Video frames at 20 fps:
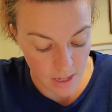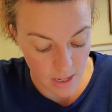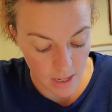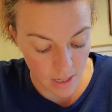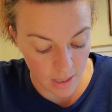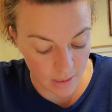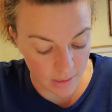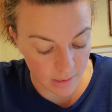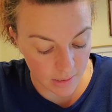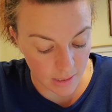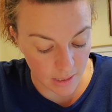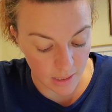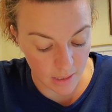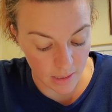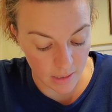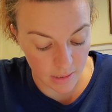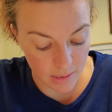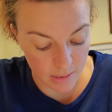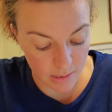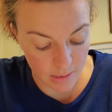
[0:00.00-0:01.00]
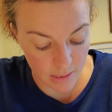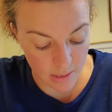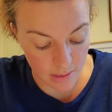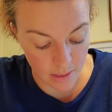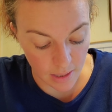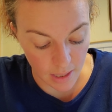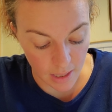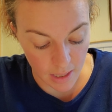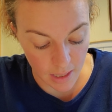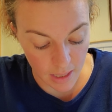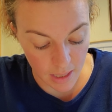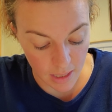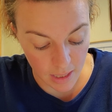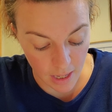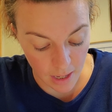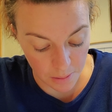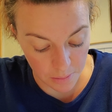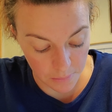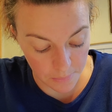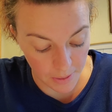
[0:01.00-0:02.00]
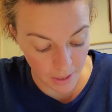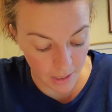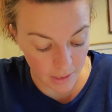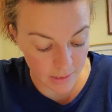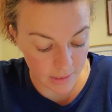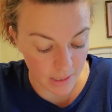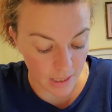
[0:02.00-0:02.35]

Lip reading: And it says that it came to pass